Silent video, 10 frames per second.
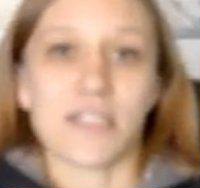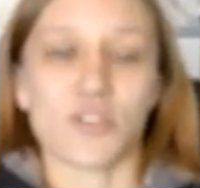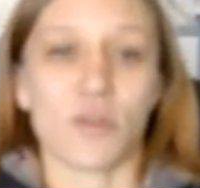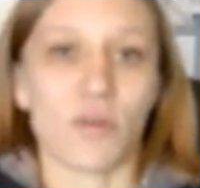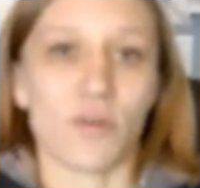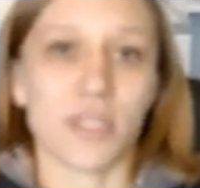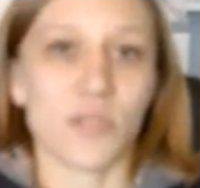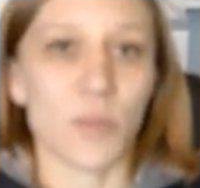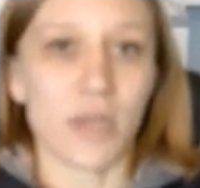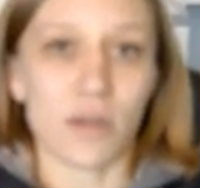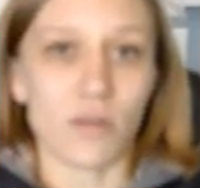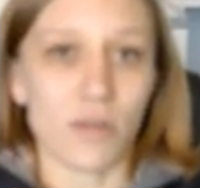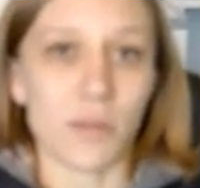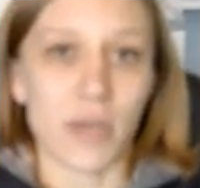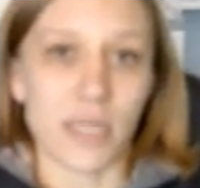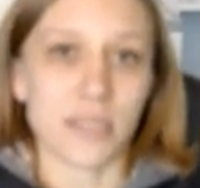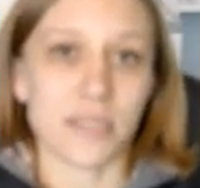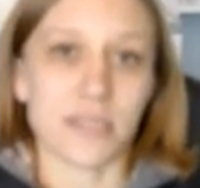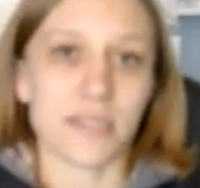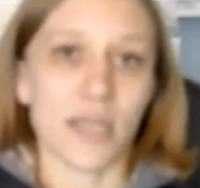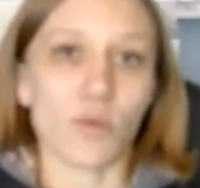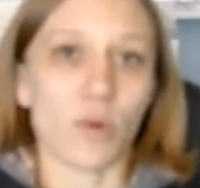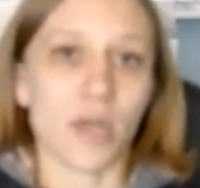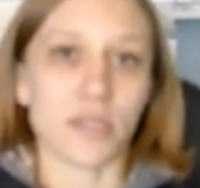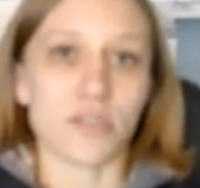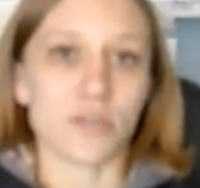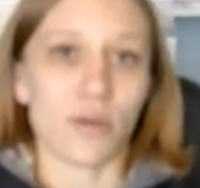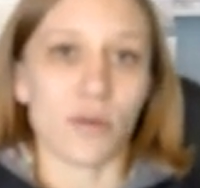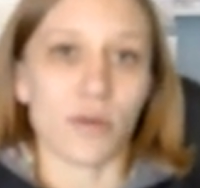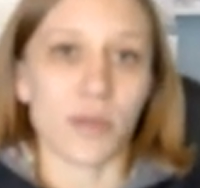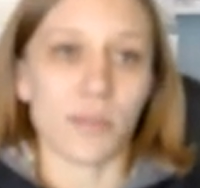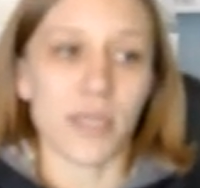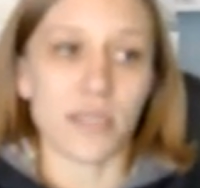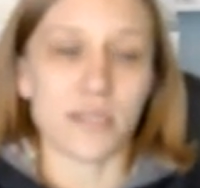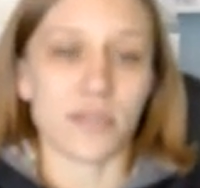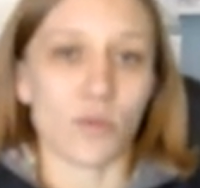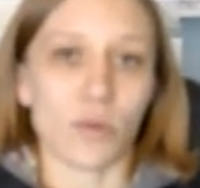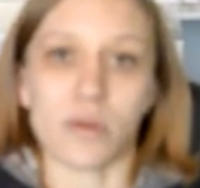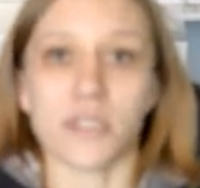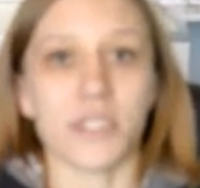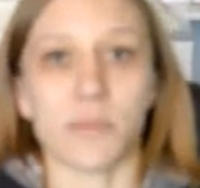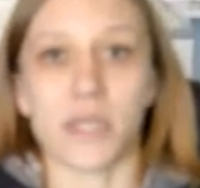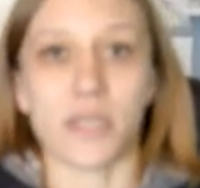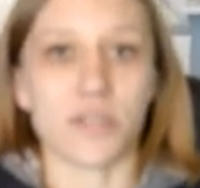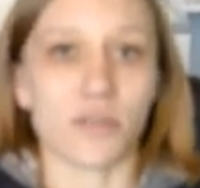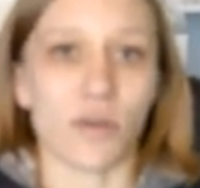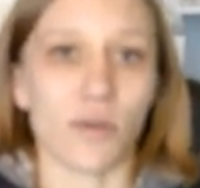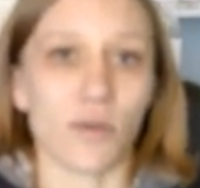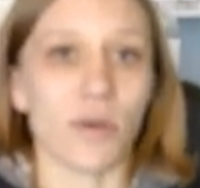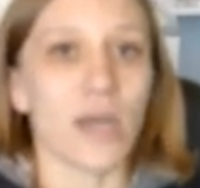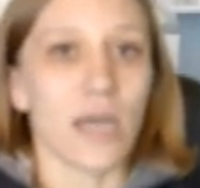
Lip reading: So it's been a goal of mine since day one. So it means the world to me. So,